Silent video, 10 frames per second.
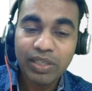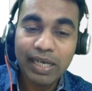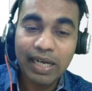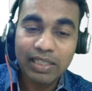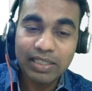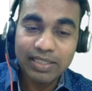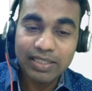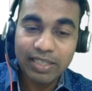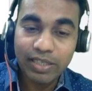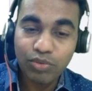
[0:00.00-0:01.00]
and these
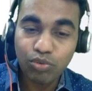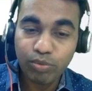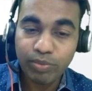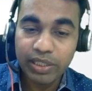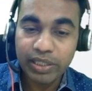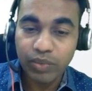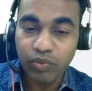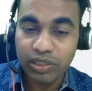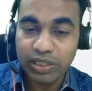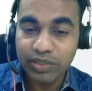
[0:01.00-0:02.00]
guys should be
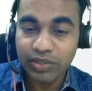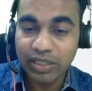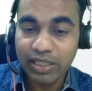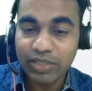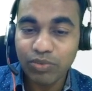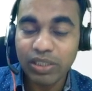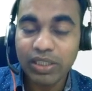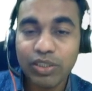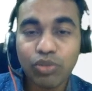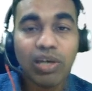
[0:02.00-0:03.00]
equal, right? So that is what
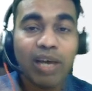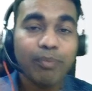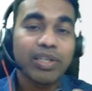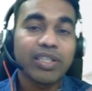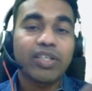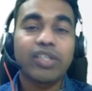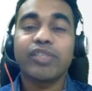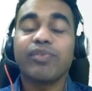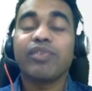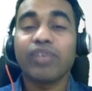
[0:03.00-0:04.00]
it should happen
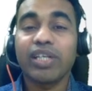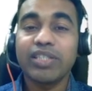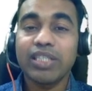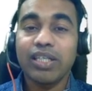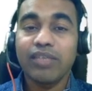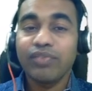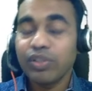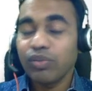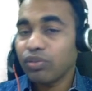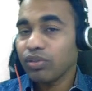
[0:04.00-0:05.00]
recursively for each and every
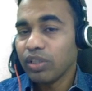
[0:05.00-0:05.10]
node.